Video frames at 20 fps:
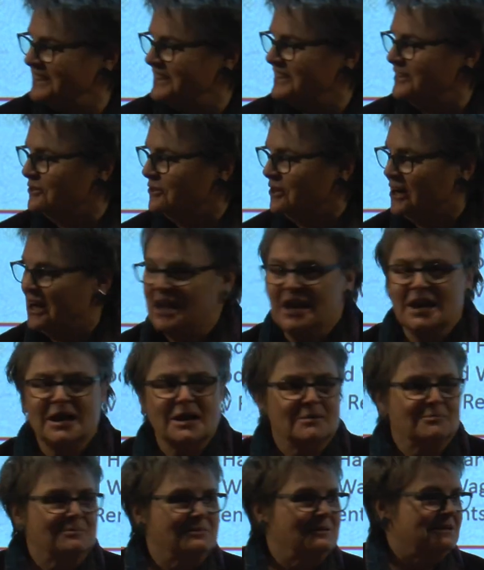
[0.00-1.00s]
here I
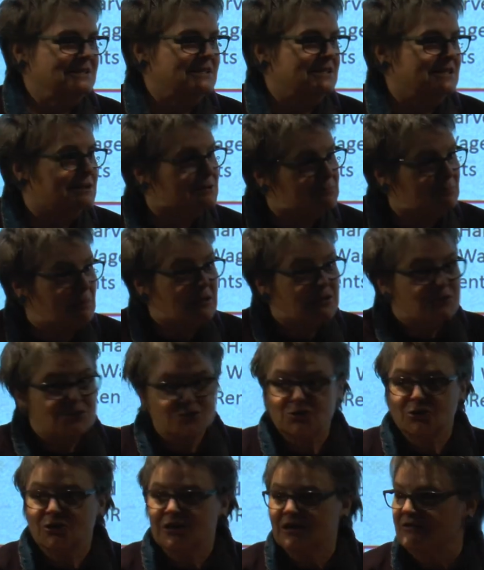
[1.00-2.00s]
am,
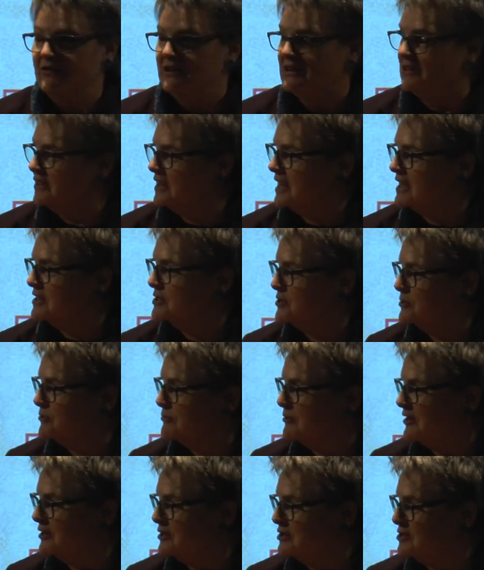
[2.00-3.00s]
spinster living on the edge of the
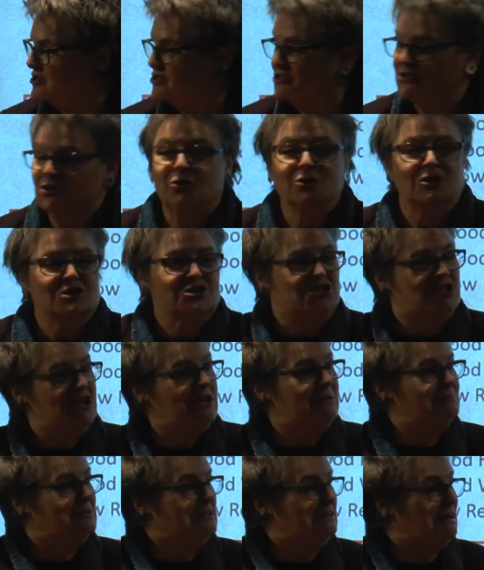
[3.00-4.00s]
village, stole a
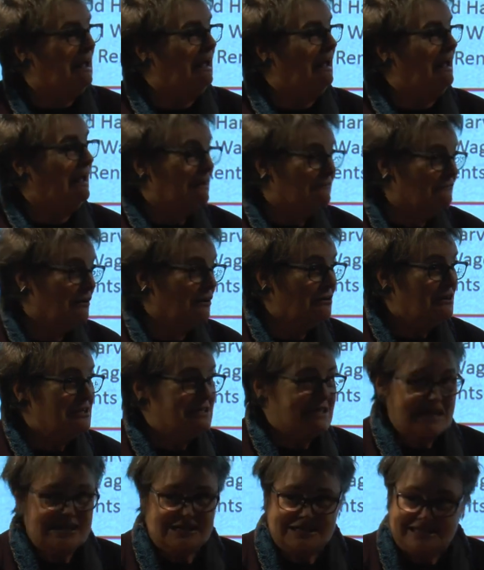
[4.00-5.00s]
sheep today, very
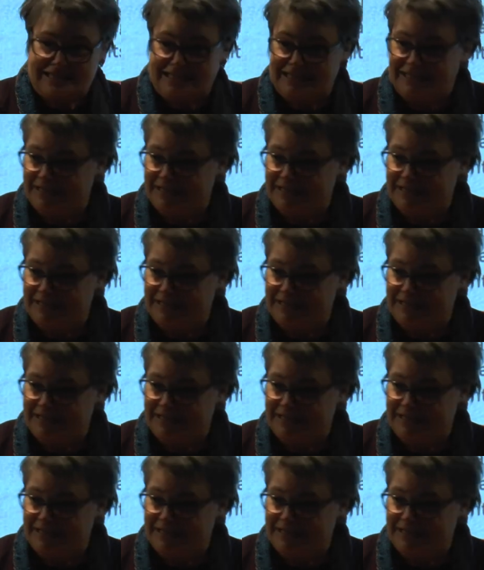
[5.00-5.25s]
tasty.